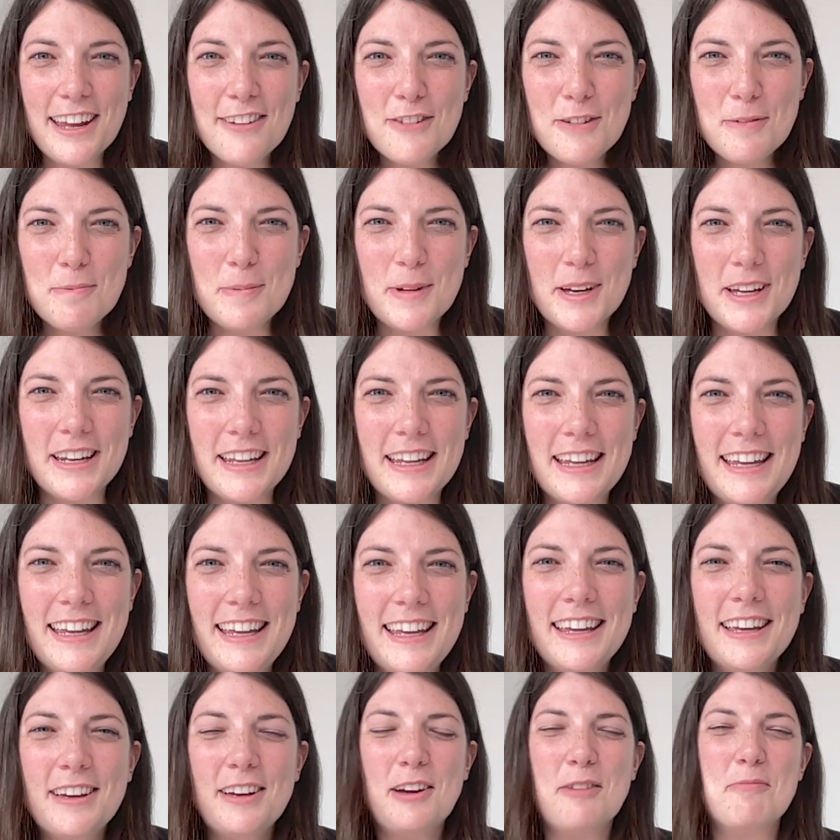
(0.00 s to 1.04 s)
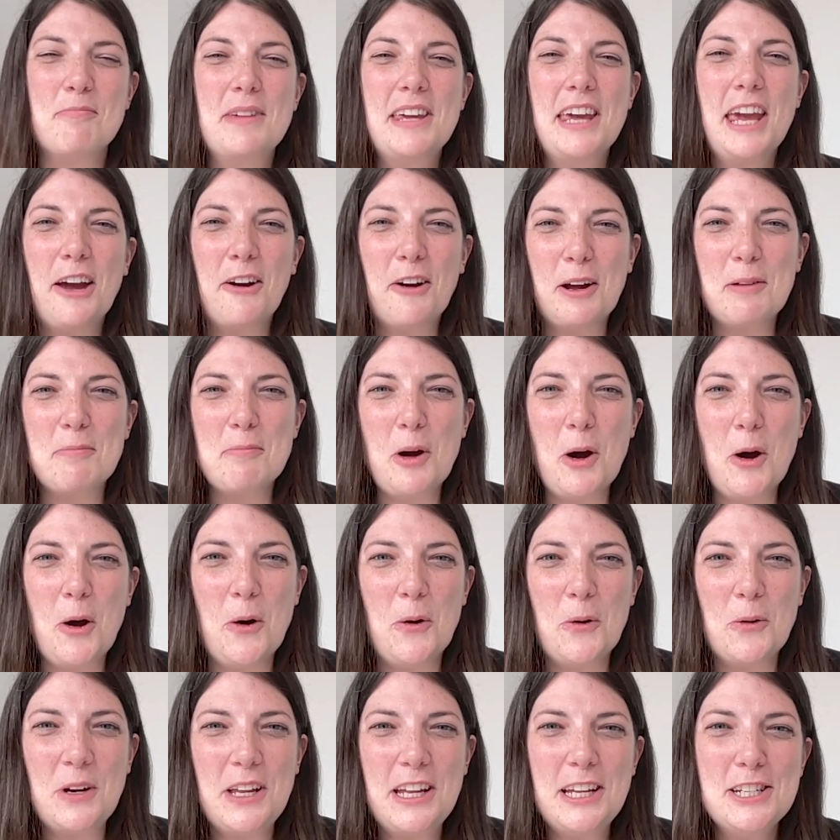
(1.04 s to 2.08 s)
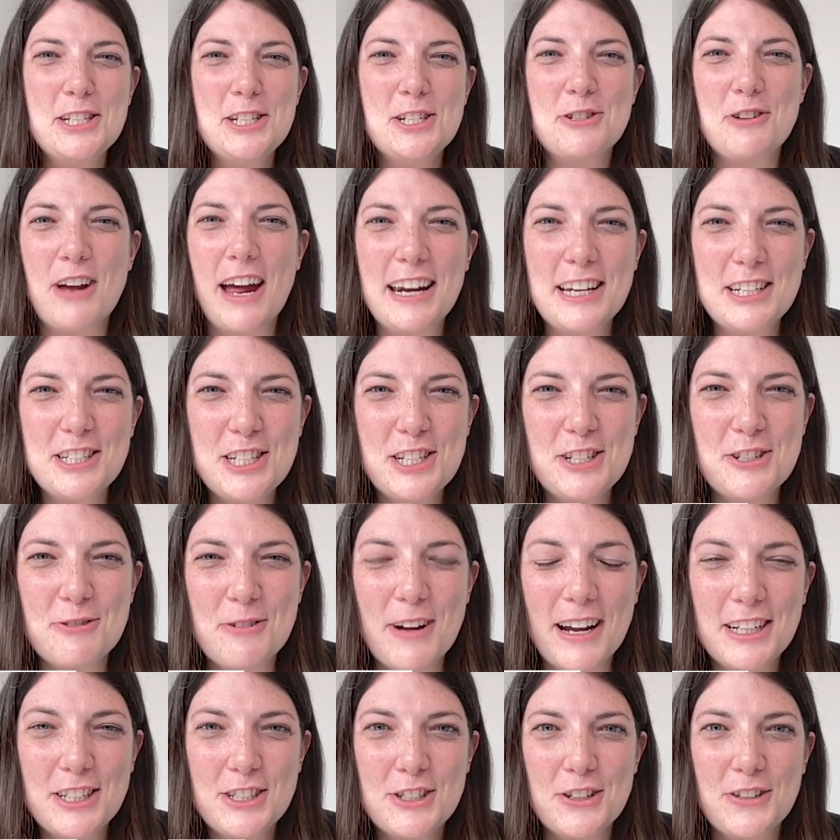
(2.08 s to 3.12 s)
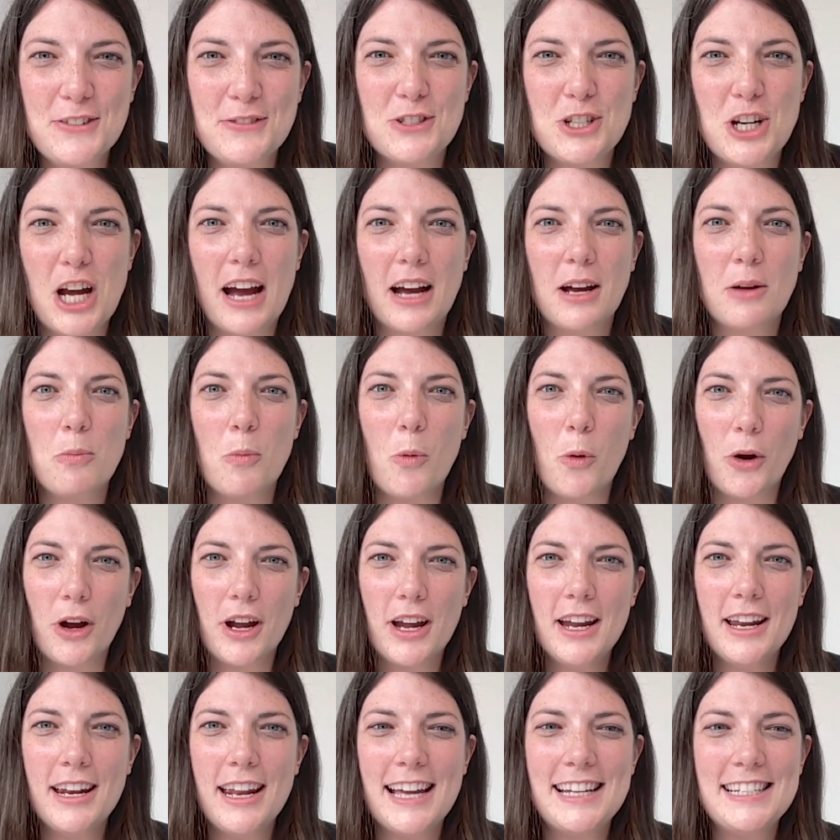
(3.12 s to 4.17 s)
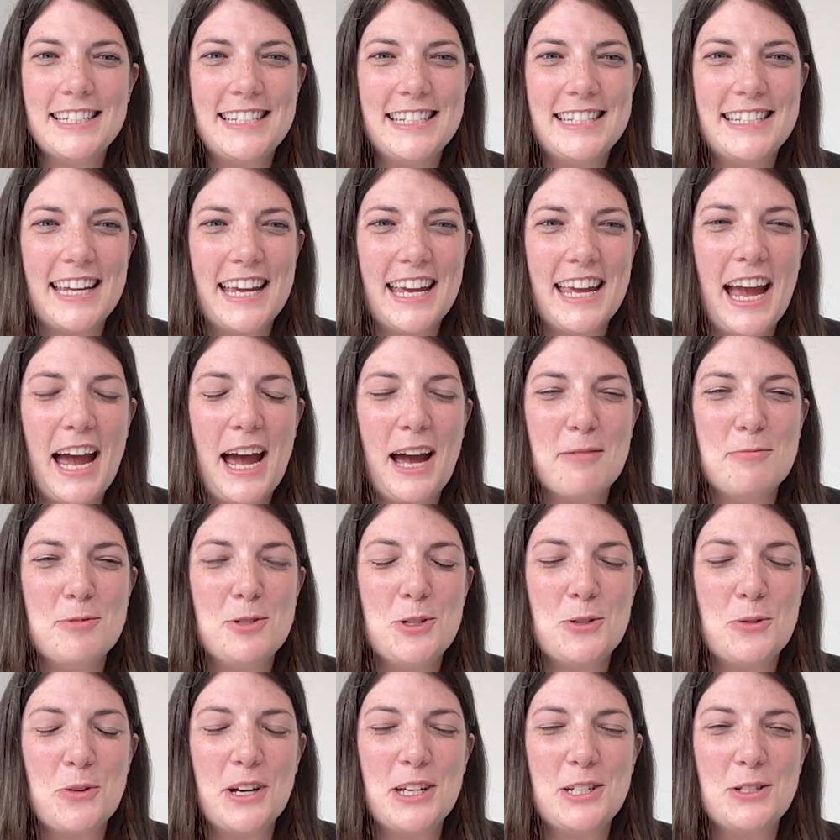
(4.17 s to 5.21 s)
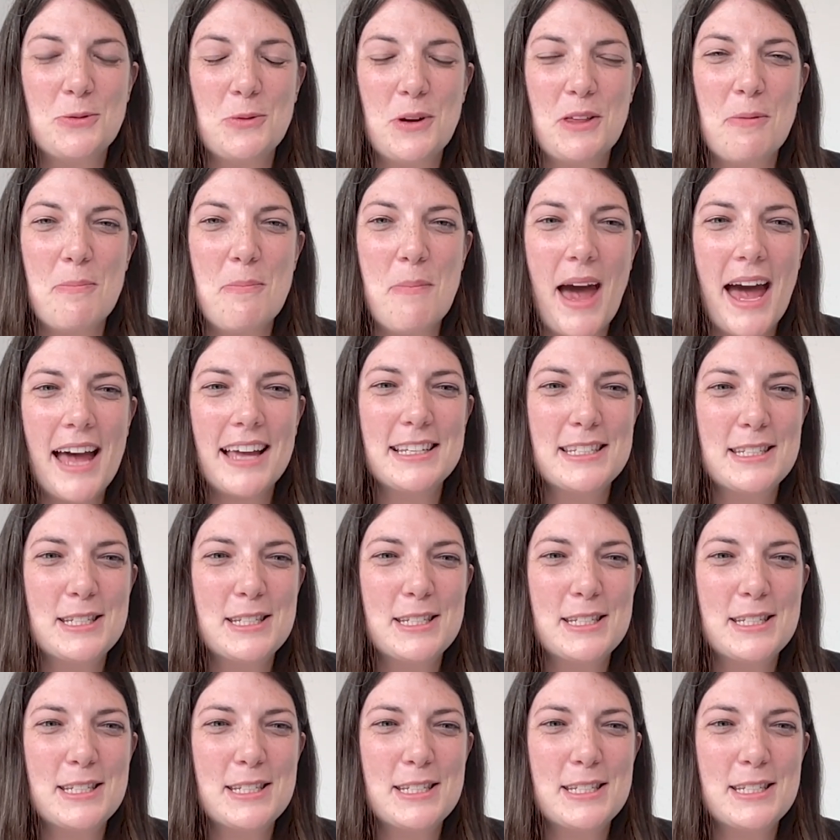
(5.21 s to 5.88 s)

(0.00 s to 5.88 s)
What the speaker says: everybody. I'm Carrie Mahoney, Strategy Director of Jack Morton, and today I'm joined with Matt